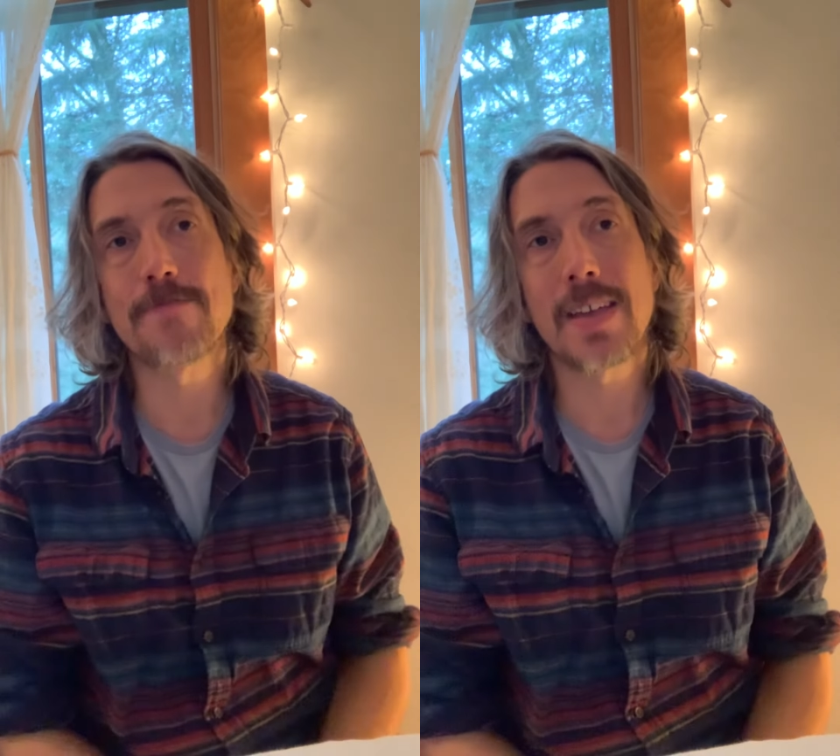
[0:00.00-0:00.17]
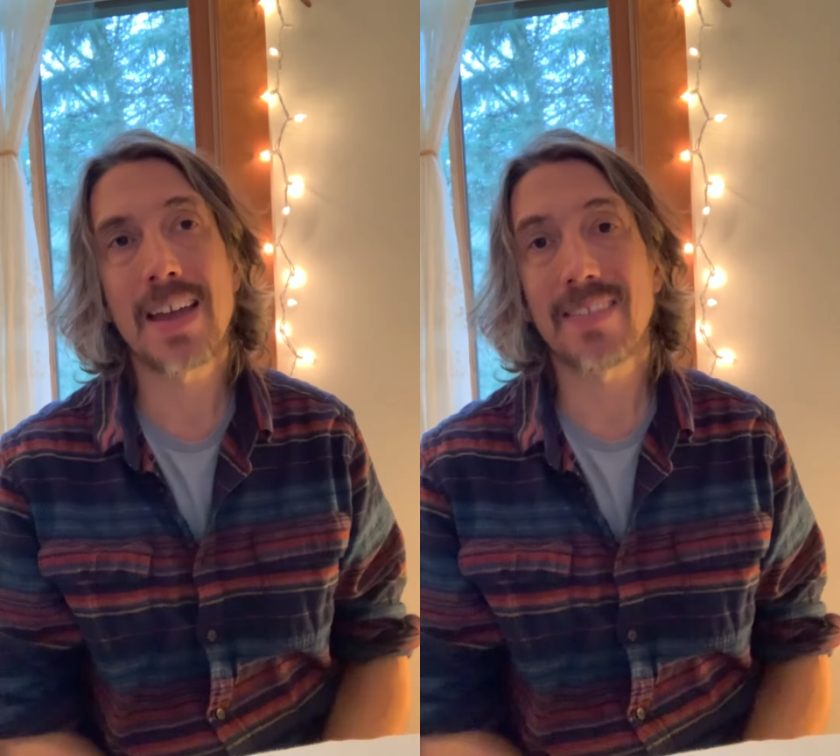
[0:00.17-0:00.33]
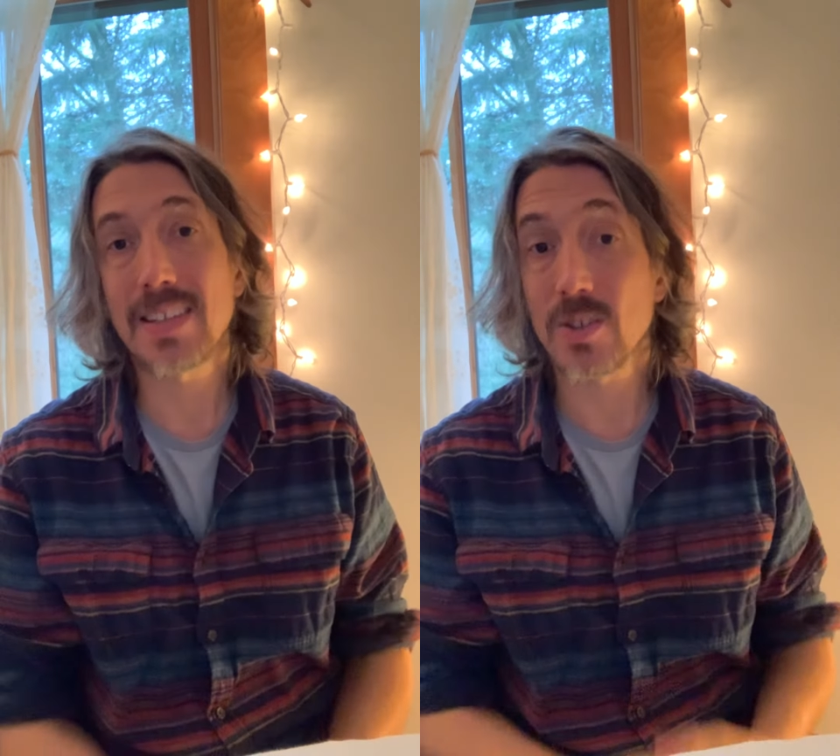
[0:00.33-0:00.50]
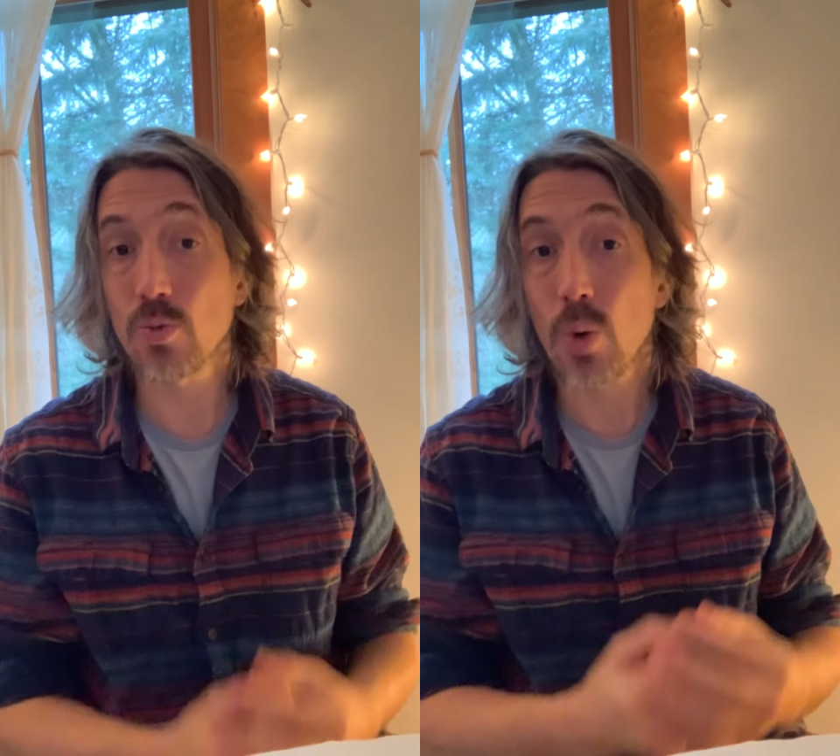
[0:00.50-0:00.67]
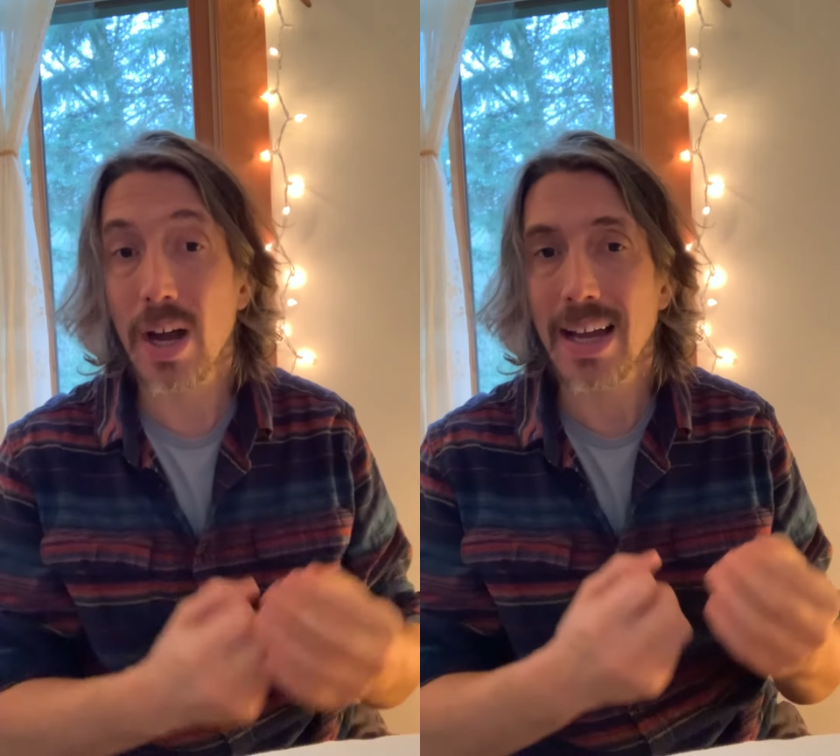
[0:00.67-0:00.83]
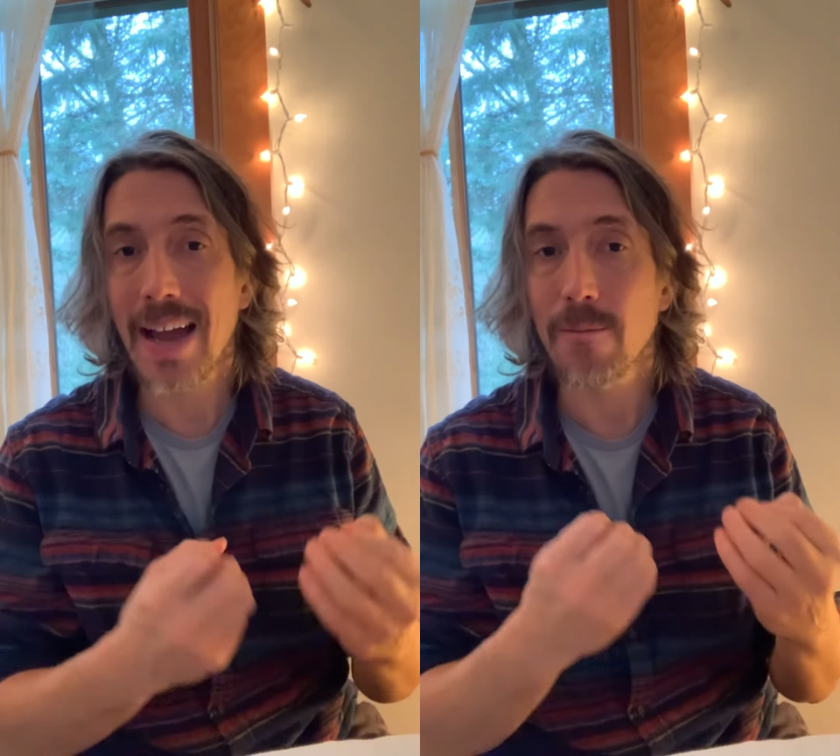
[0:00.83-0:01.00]
this is why
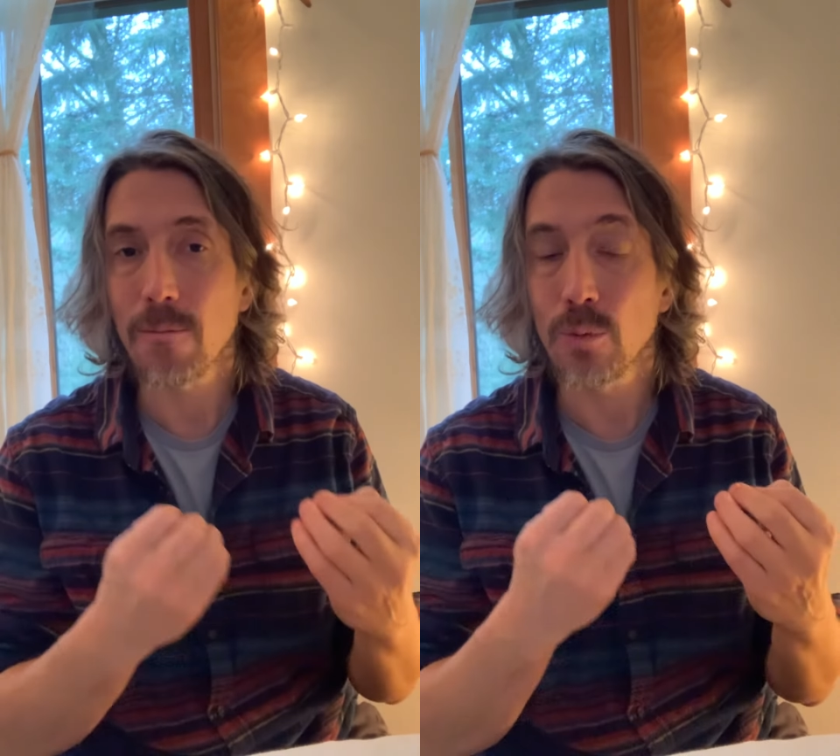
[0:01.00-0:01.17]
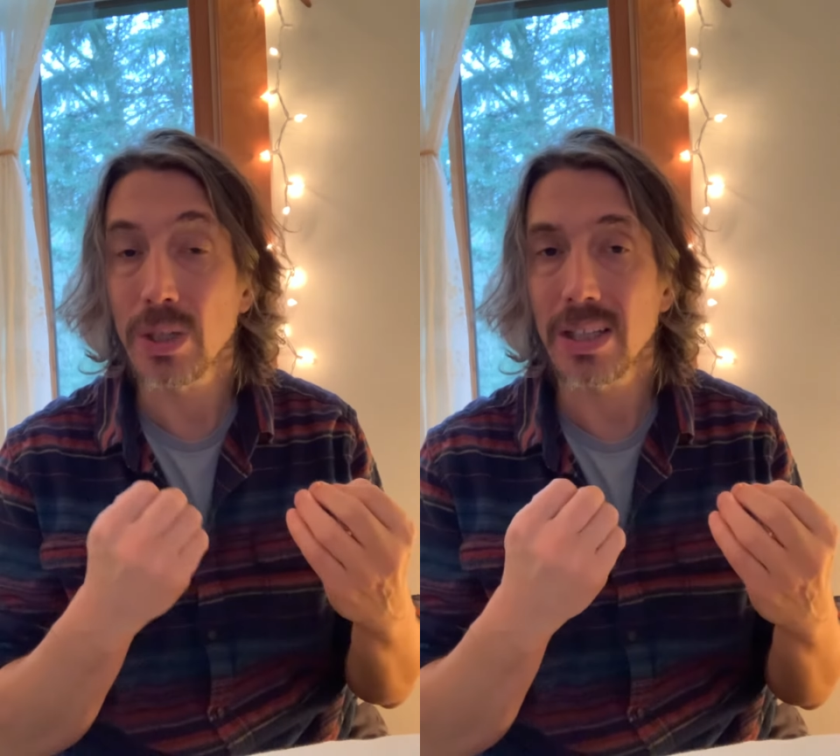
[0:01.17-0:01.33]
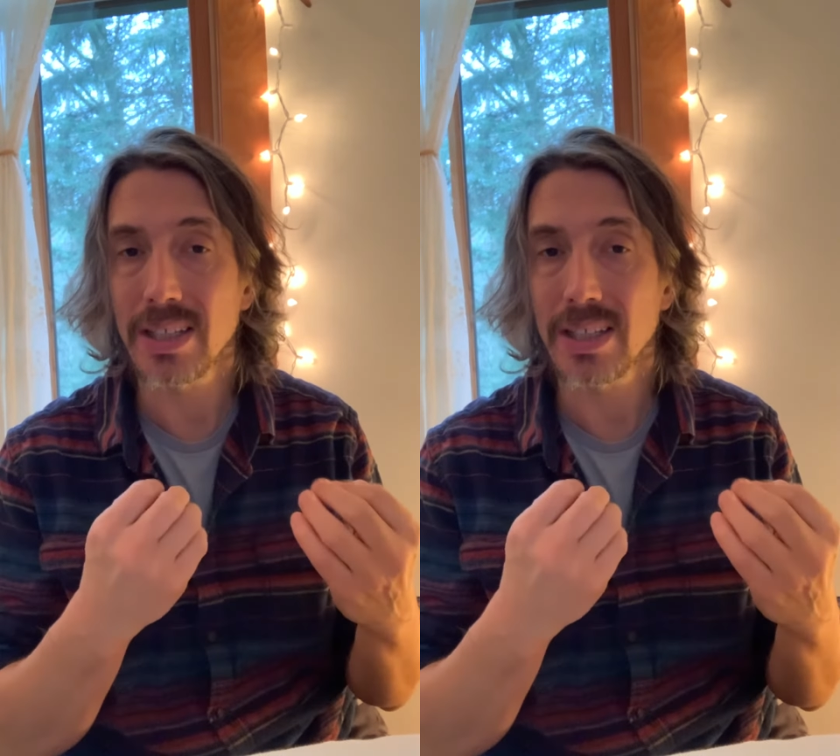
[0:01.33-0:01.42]
I really